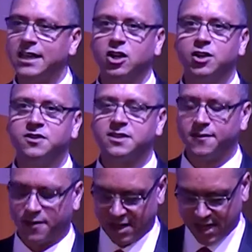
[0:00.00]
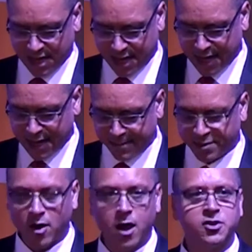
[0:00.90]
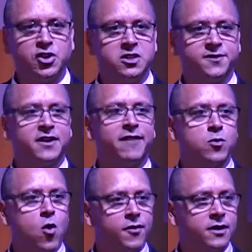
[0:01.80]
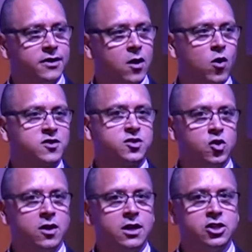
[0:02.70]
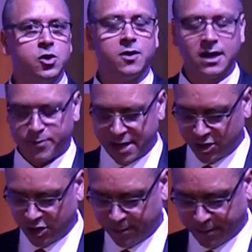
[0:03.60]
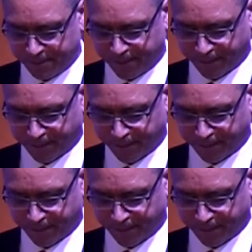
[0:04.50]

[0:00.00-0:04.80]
inclusive and provide opportunities for everyone that wants to do an apprenticeship.